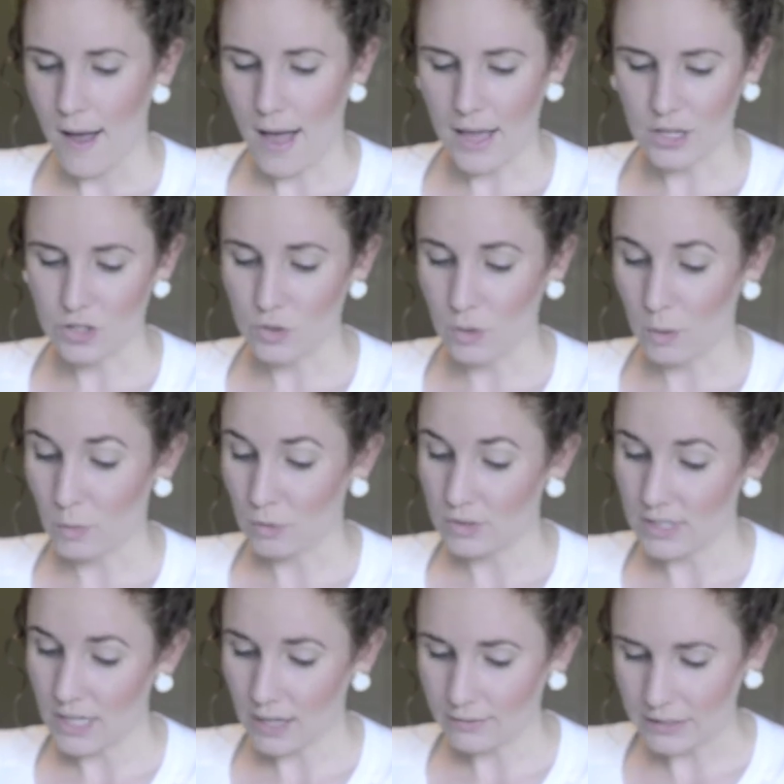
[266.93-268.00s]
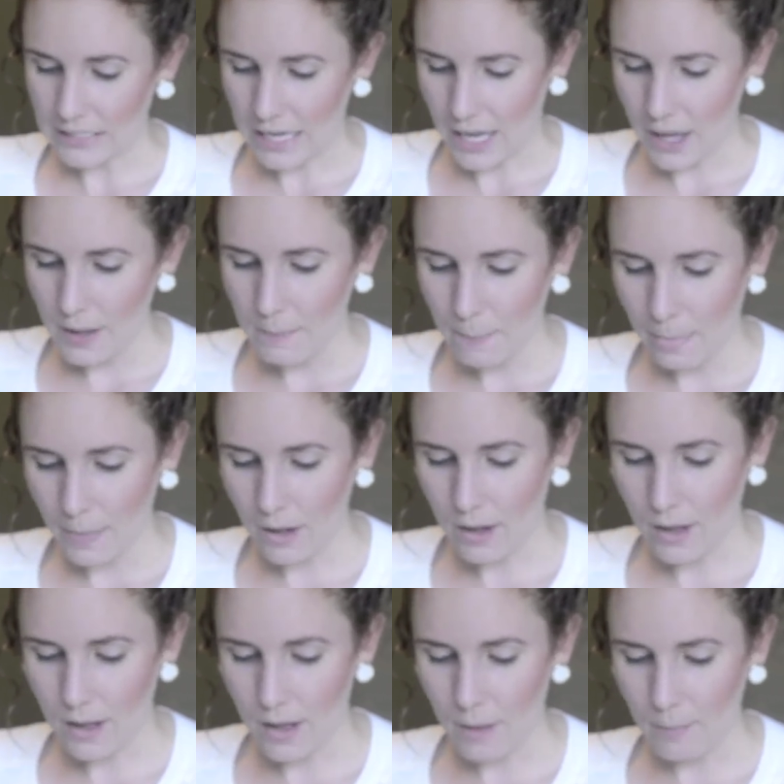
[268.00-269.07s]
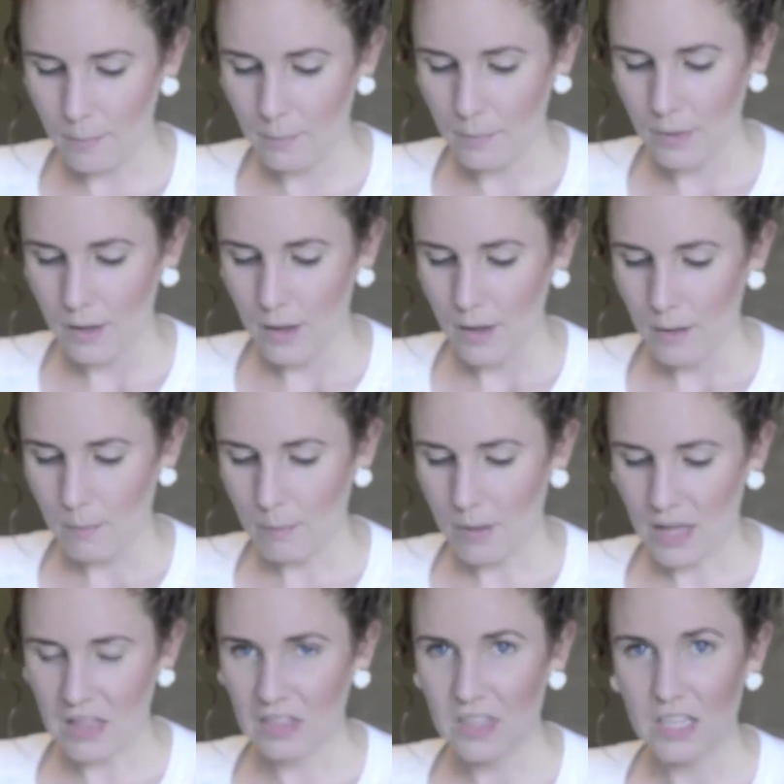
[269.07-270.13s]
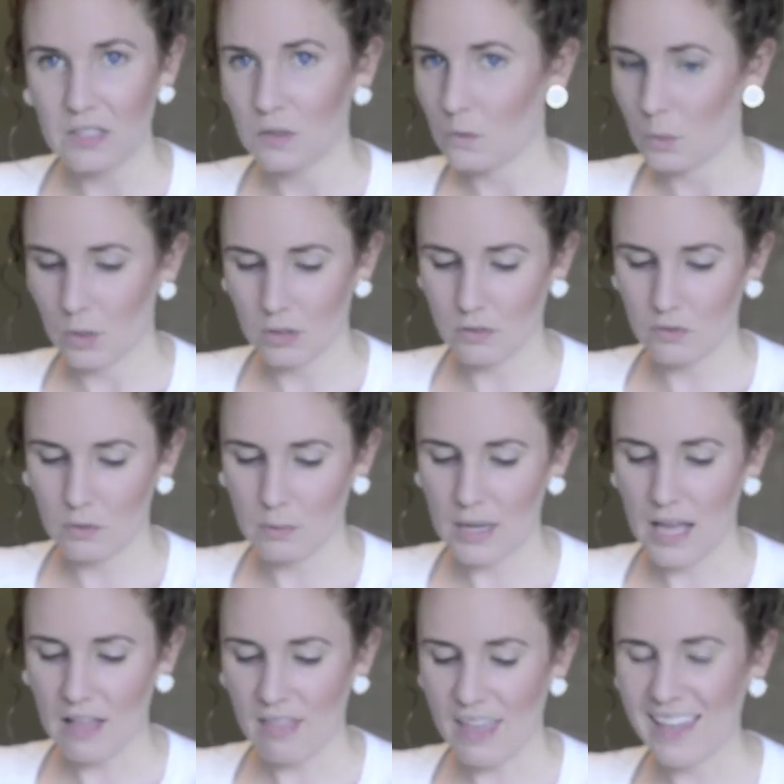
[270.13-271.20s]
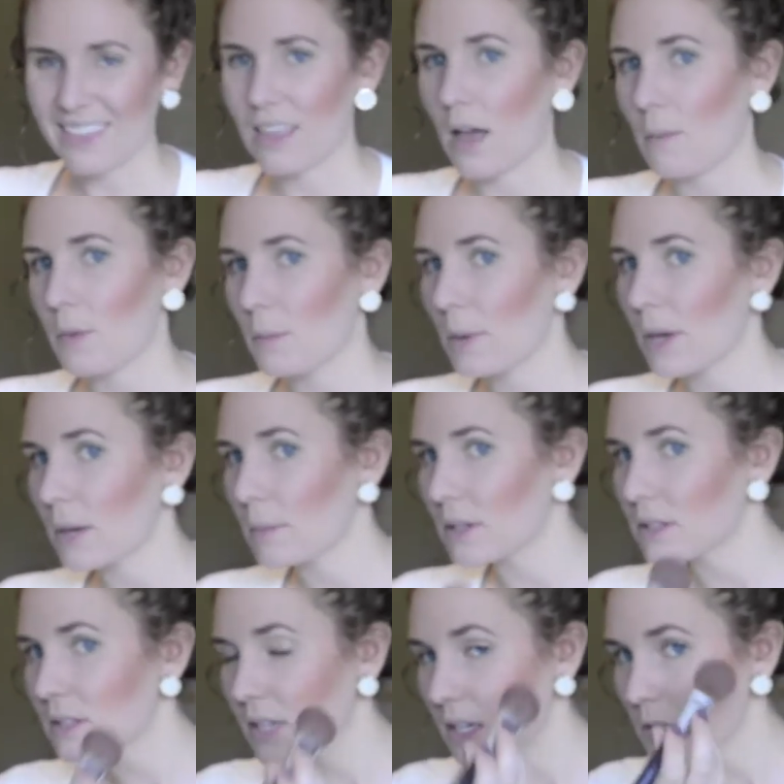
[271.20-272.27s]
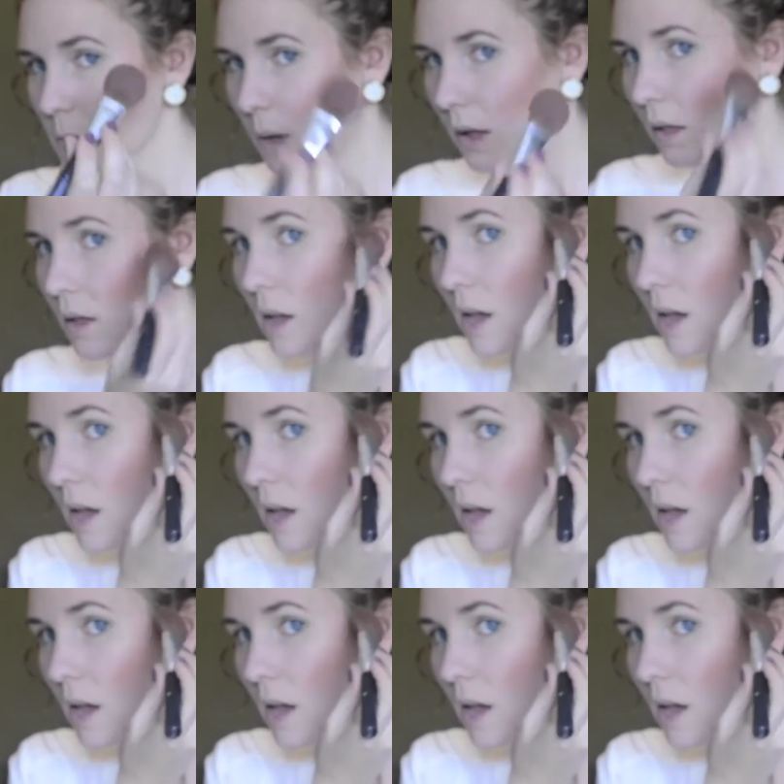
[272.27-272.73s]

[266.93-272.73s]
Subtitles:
I do almost every day. But these have worked for me. I like them. The pigment stays well.